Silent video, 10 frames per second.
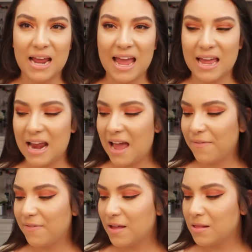and I
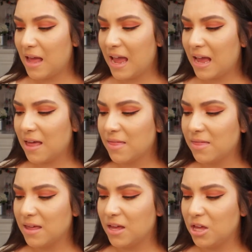feel like
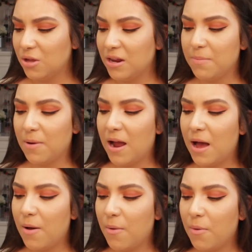the Uni
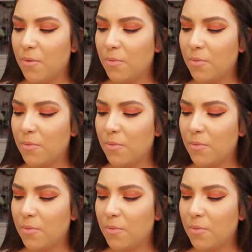Brow